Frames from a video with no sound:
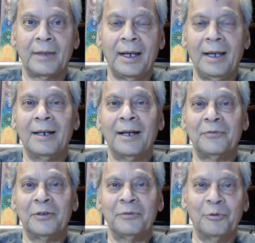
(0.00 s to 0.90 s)
and
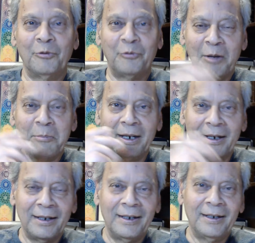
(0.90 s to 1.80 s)
after fulfillment
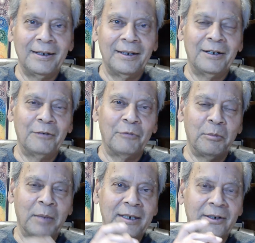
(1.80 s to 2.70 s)

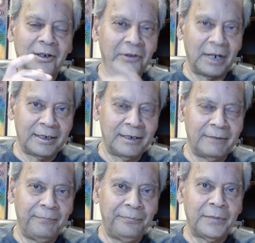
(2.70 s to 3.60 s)
one might regret.
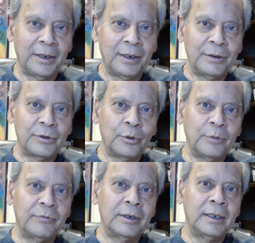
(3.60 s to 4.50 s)
So
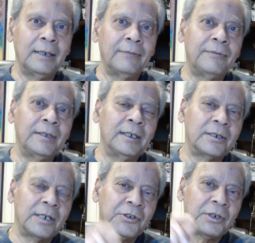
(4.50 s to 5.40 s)
if the if the
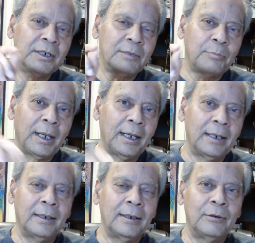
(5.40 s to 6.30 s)
attention is
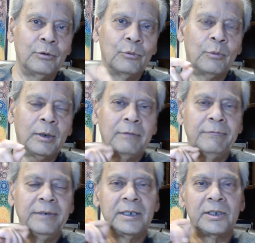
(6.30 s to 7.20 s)
paid to what
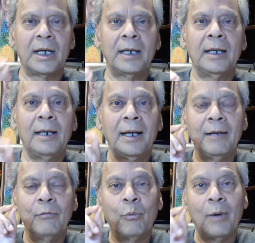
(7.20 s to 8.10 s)
we desire
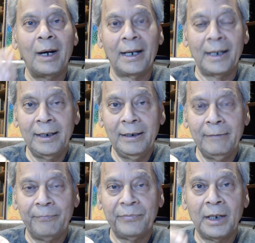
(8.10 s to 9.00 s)
and why,
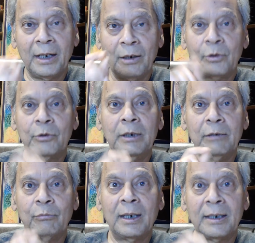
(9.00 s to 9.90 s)
and not
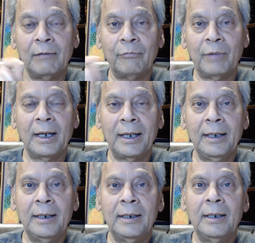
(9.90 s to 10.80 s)
only what and why,